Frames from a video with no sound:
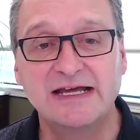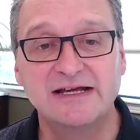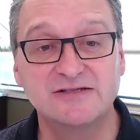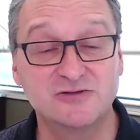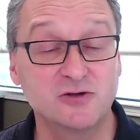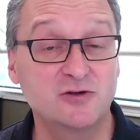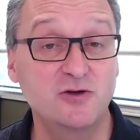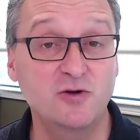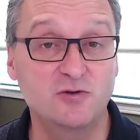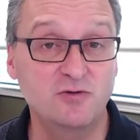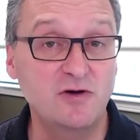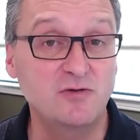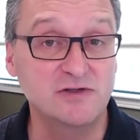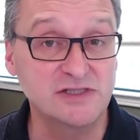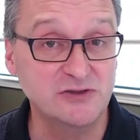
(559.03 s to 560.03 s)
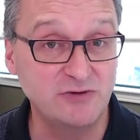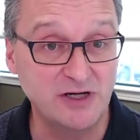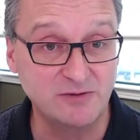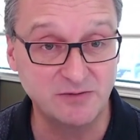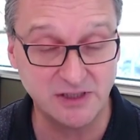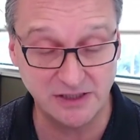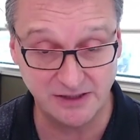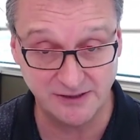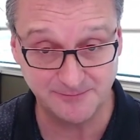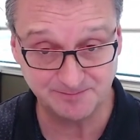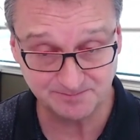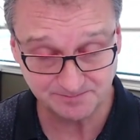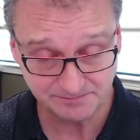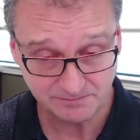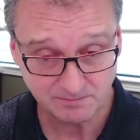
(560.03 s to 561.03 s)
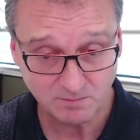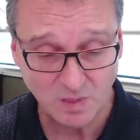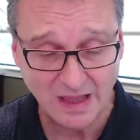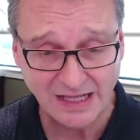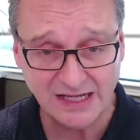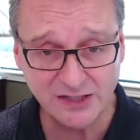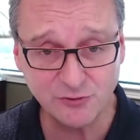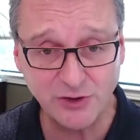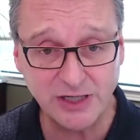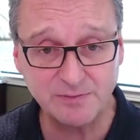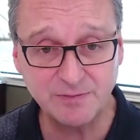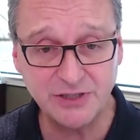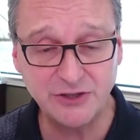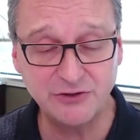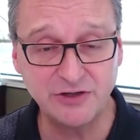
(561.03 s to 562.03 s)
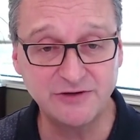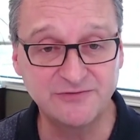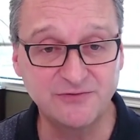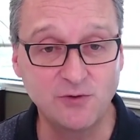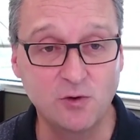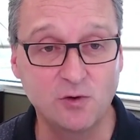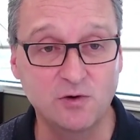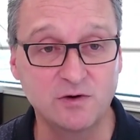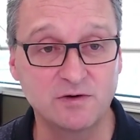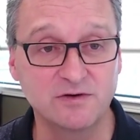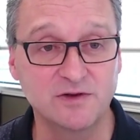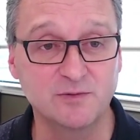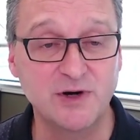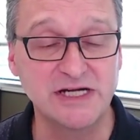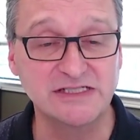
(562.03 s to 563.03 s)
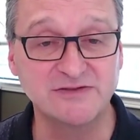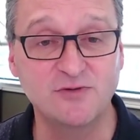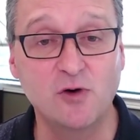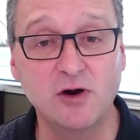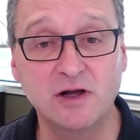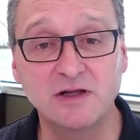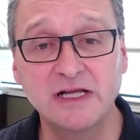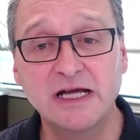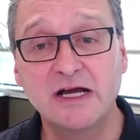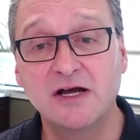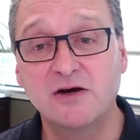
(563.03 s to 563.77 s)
And so Q3 was a great period for the price of oil,